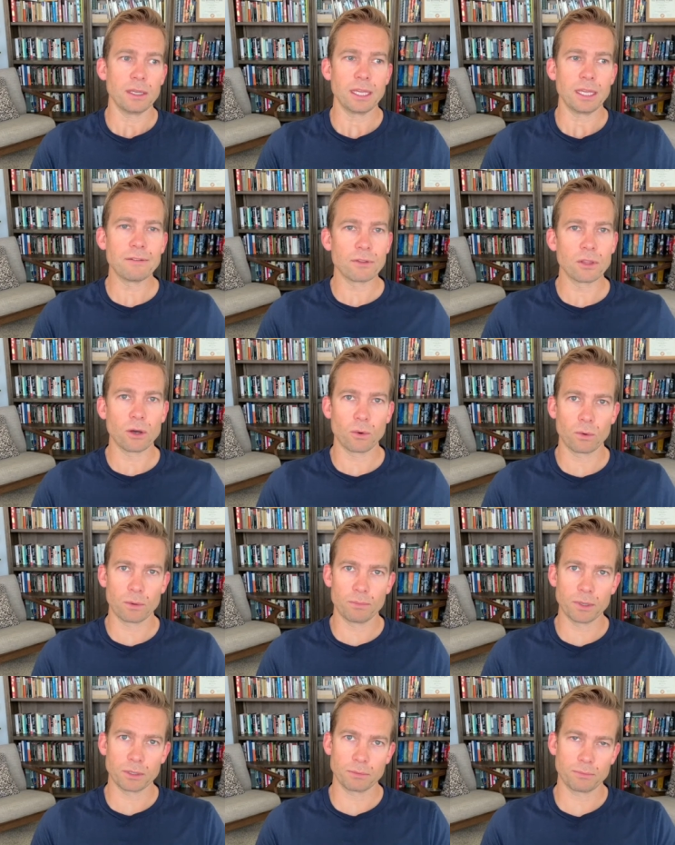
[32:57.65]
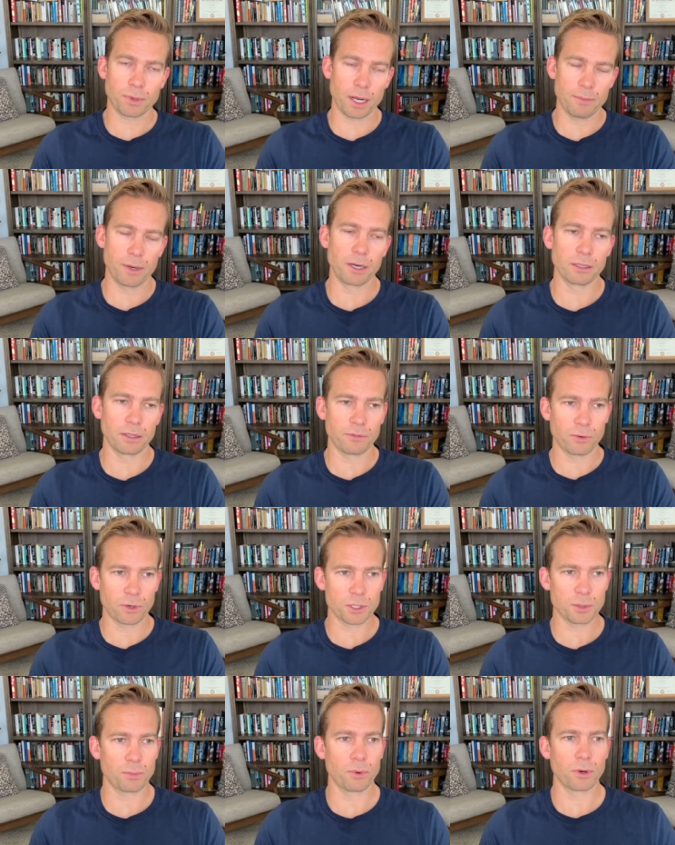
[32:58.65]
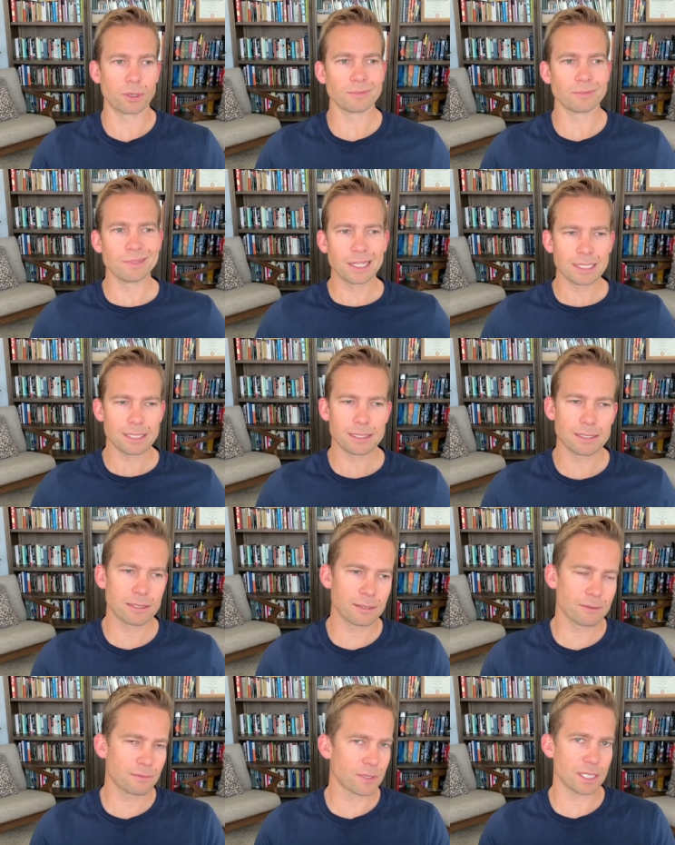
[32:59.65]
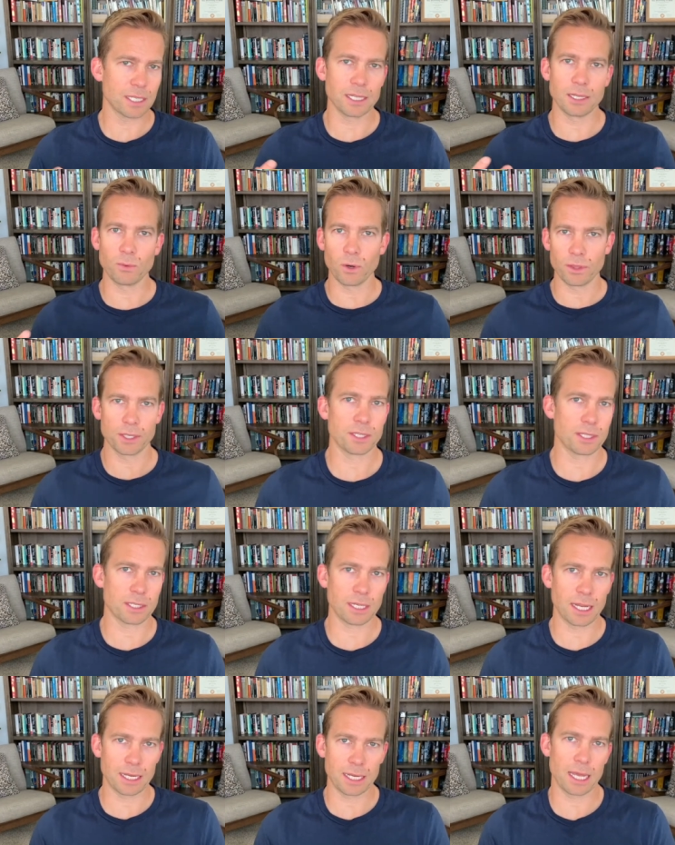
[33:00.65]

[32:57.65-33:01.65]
even though we're built primarily for support, let's see what the sustained